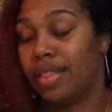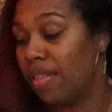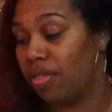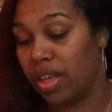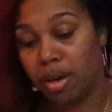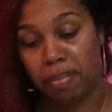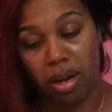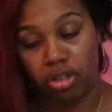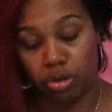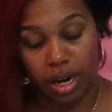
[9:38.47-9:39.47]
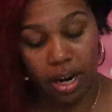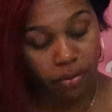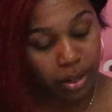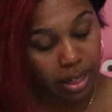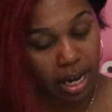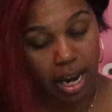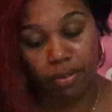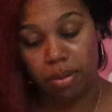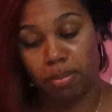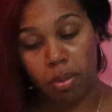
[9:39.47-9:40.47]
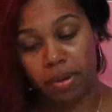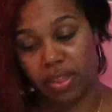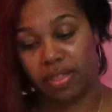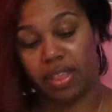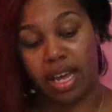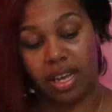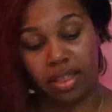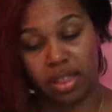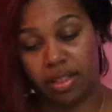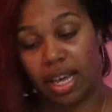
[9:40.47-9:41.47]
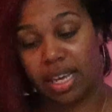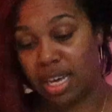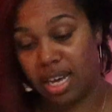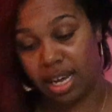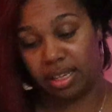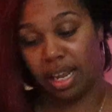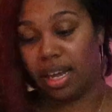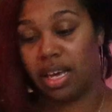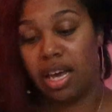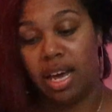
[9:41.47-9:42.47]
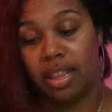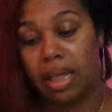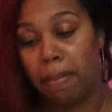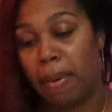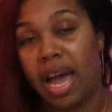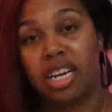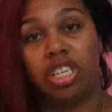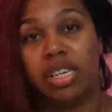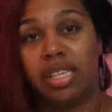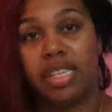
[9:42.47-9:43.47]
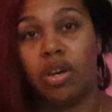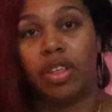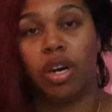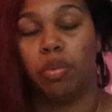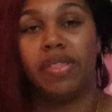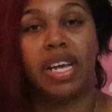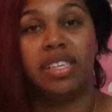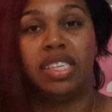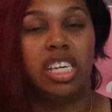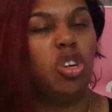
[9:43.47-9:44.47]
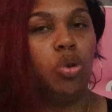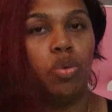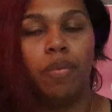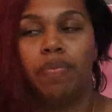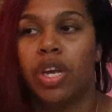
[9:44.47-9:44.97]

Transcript: they think about you every every moment that they that they get like the passion is still there when they see you